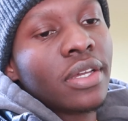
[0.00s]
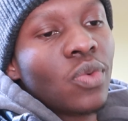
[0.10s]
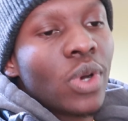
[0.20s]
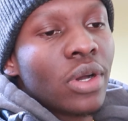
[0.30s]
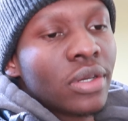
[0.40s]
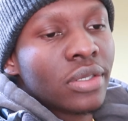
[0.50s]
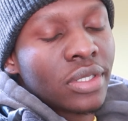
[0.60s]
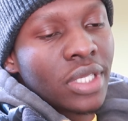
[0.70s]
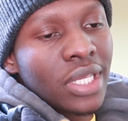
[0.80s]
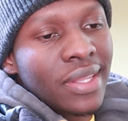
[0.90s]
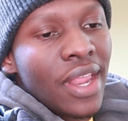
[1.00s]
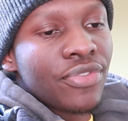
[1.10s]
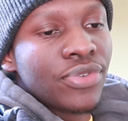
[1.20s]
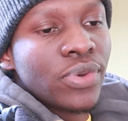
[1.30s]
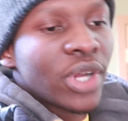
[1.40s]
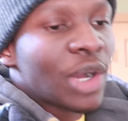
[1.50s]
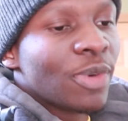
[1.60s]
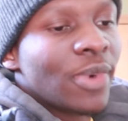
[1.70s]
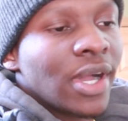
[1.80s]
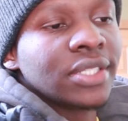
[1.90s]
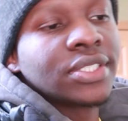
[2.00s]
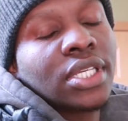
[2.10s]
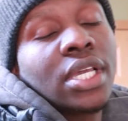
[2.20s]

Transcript: Well, not a few, a couple mods.